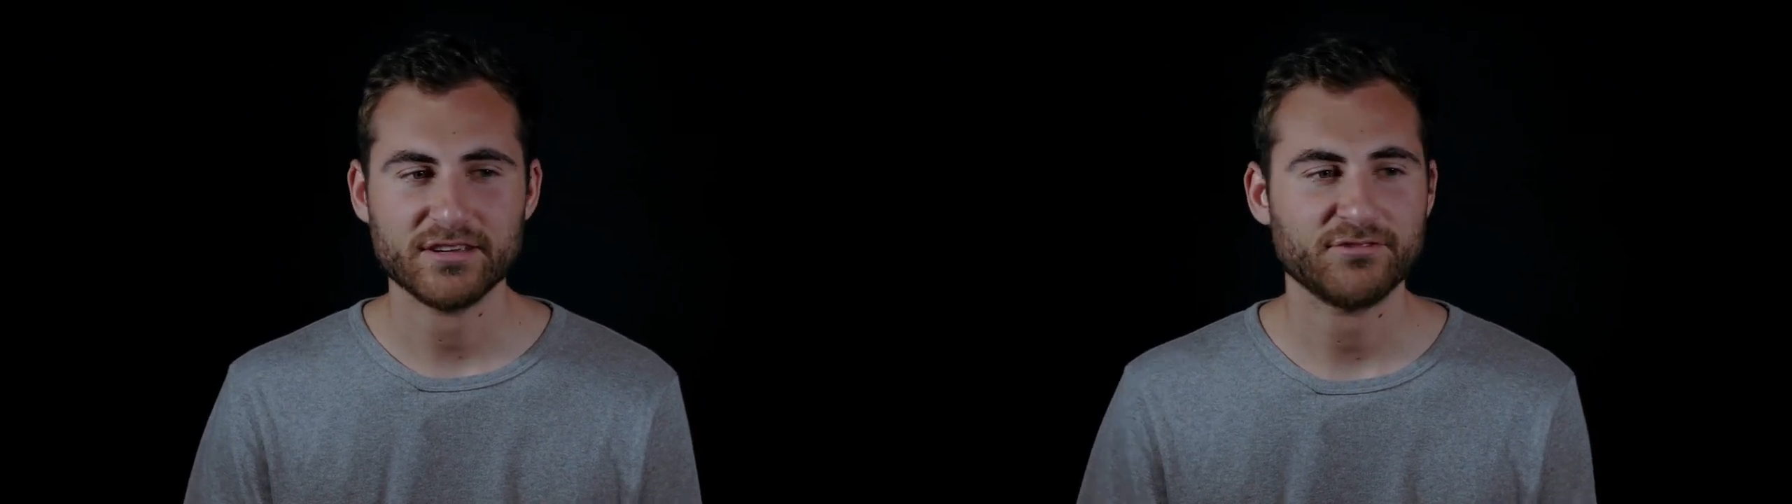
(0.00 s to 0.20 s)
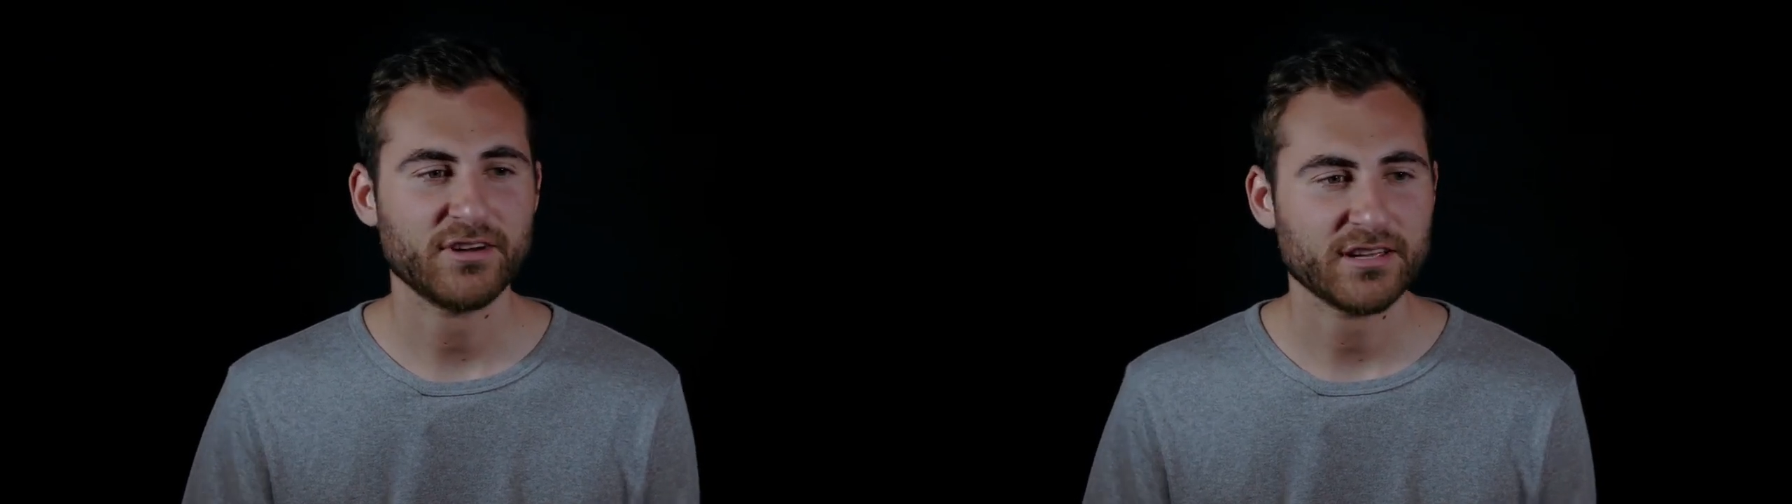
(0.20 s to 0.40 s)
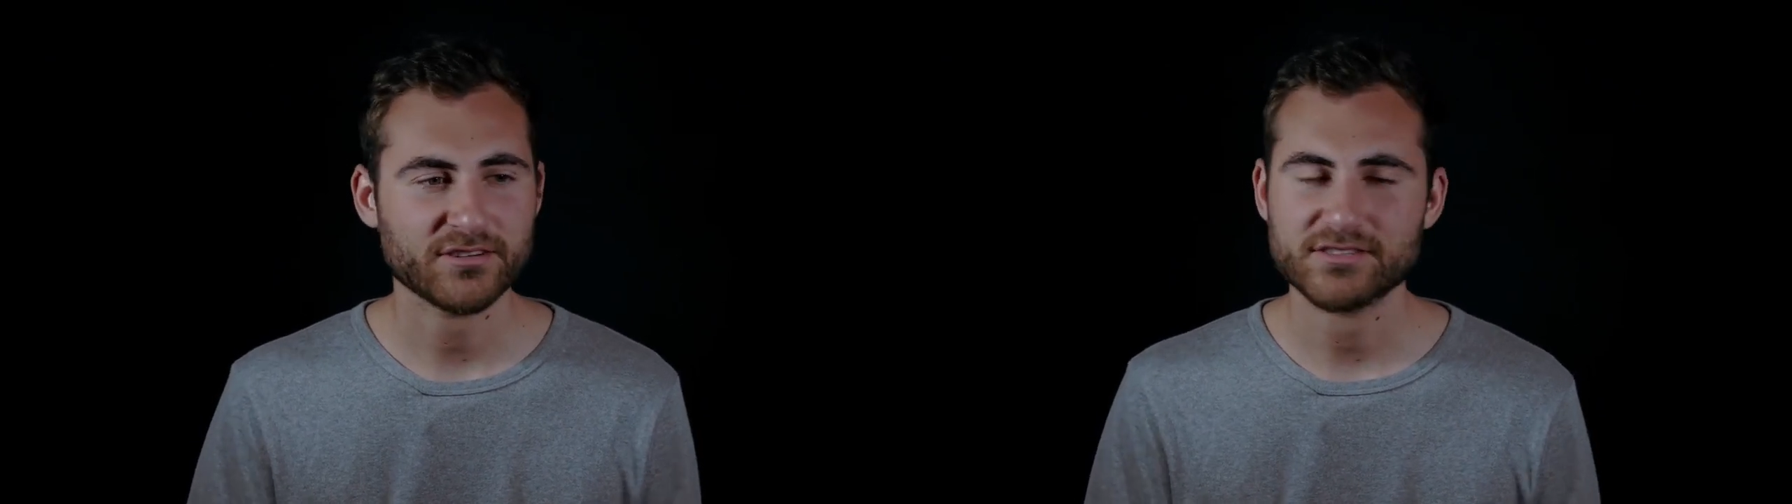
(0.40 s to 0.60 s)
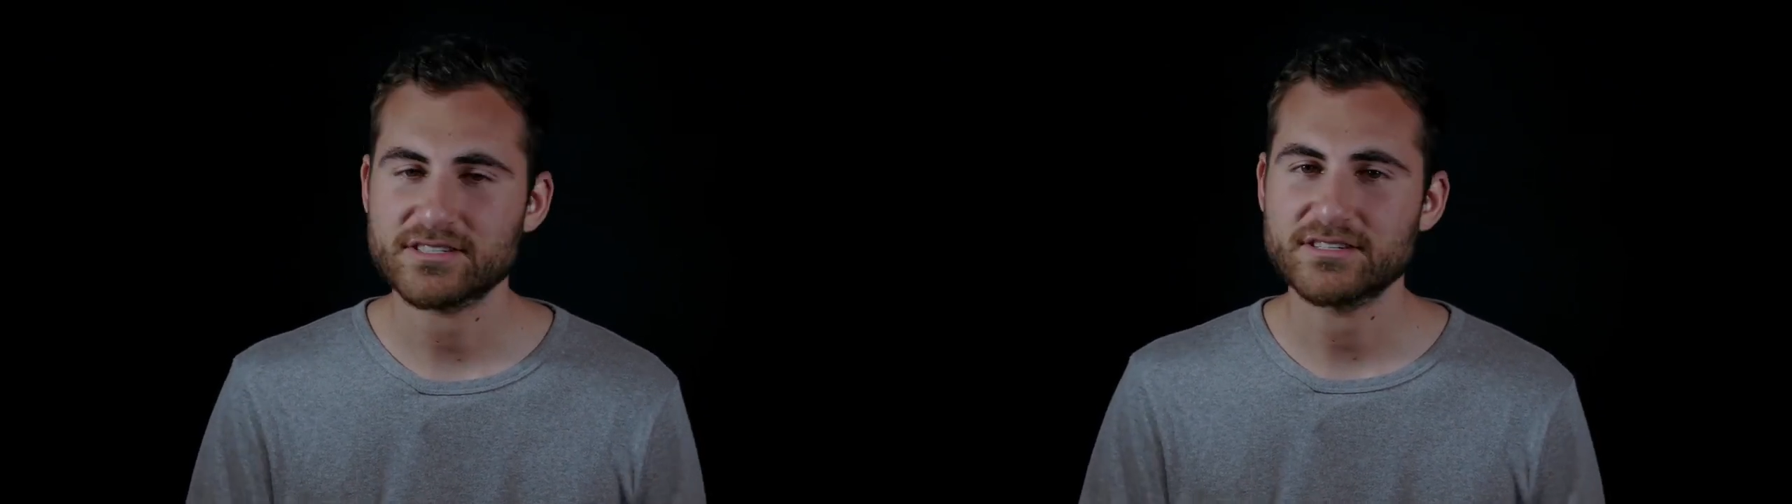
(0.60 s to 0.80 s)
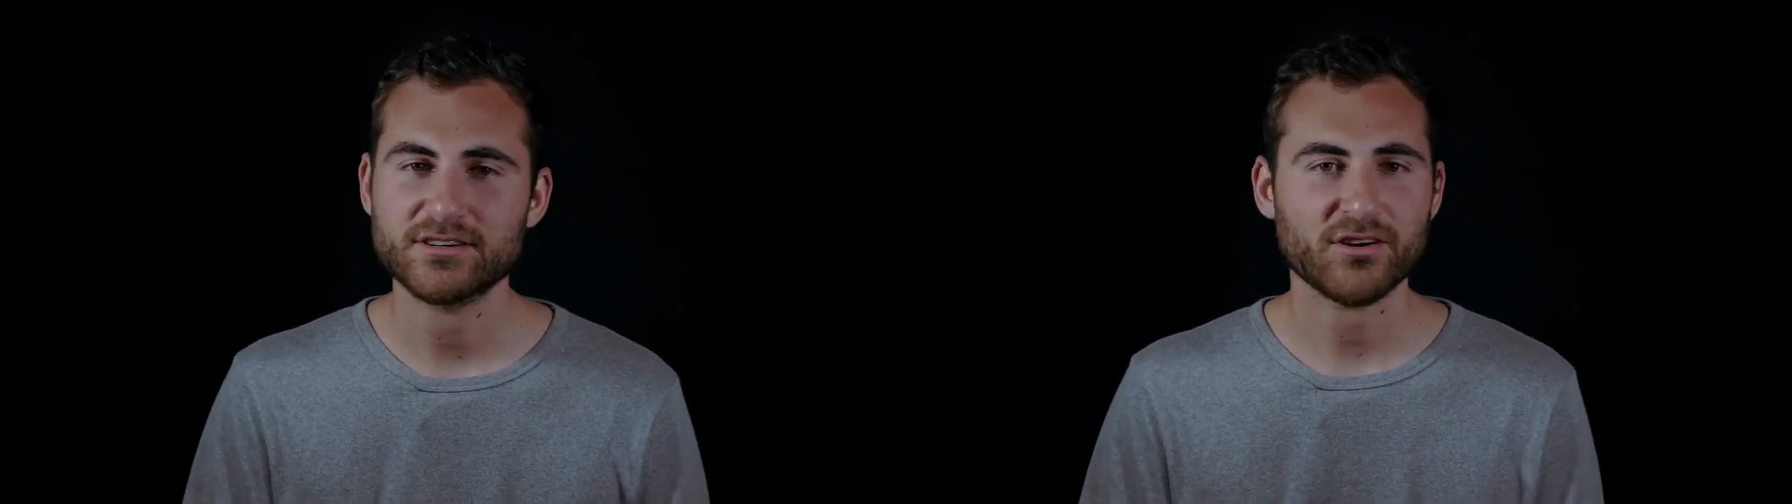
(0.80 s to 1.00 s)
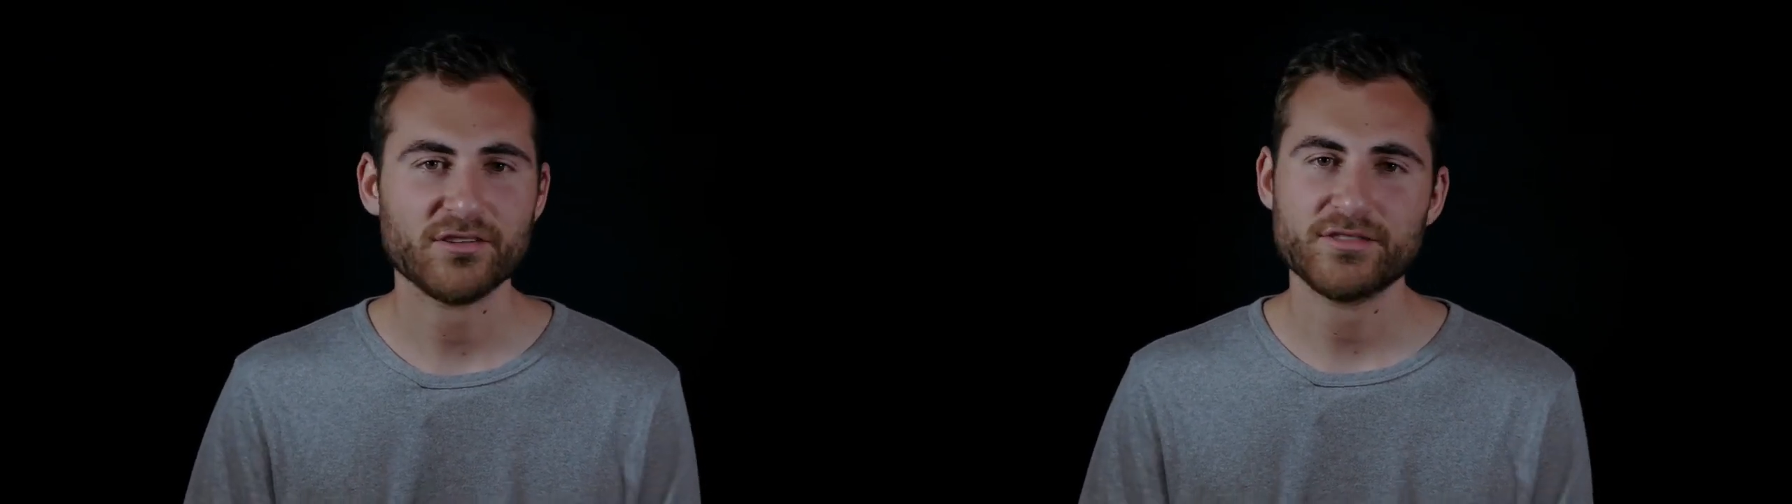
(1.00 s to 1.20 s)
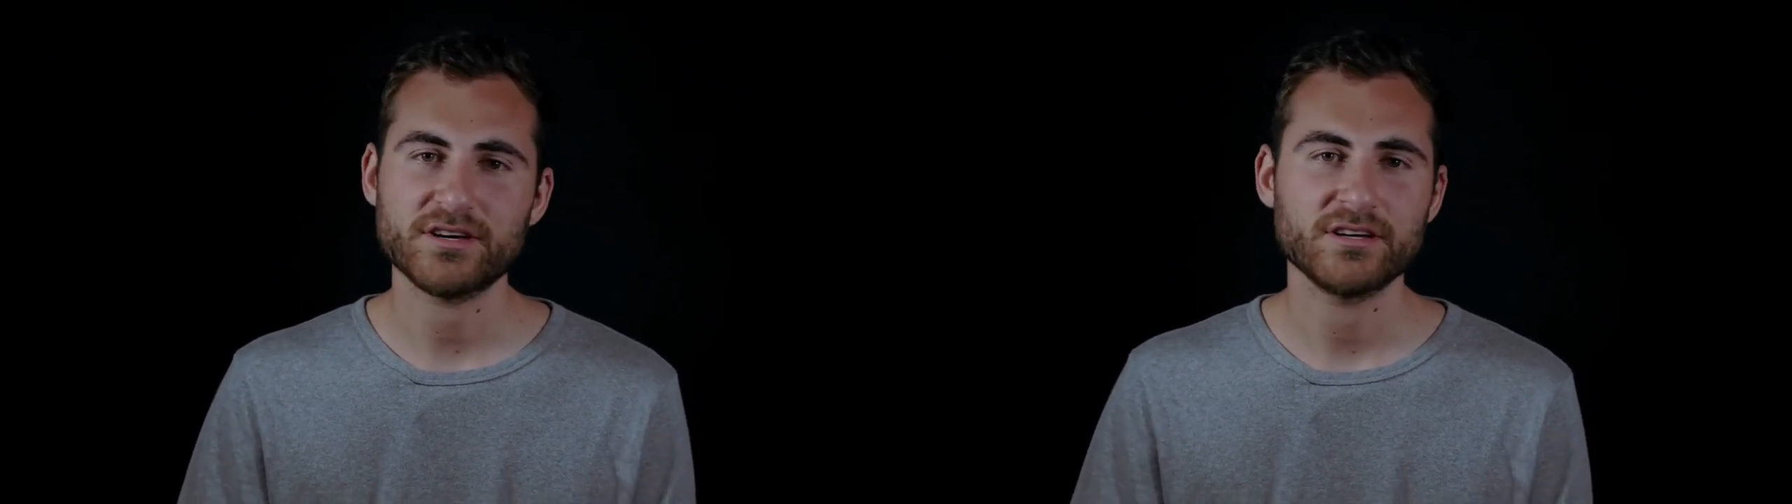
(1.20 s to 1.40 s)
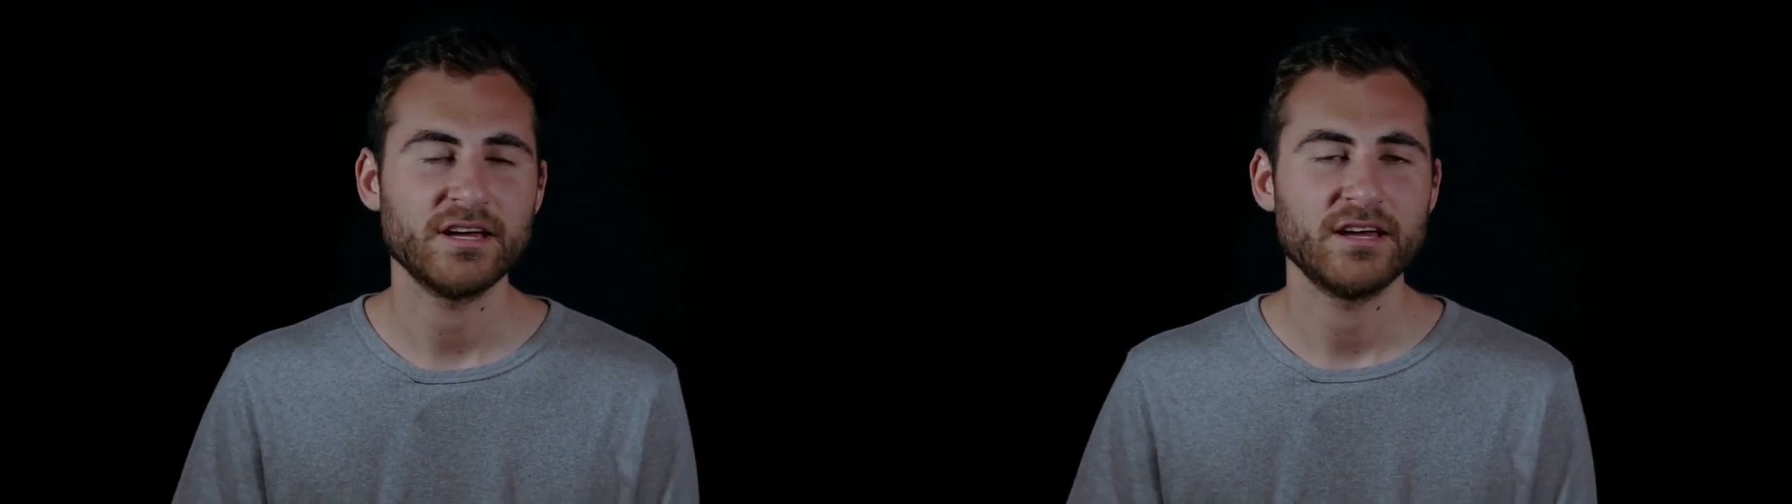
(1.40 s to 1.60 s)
if I consider all the